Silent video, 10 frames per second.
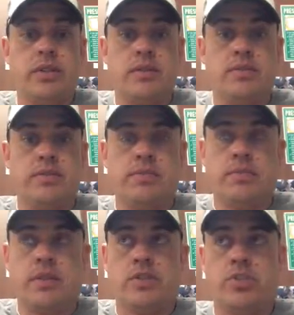of
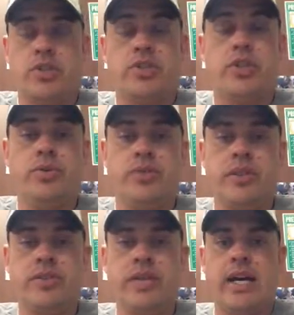the switch to
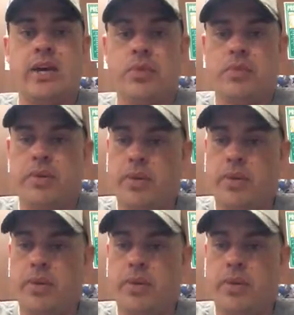using Skyward.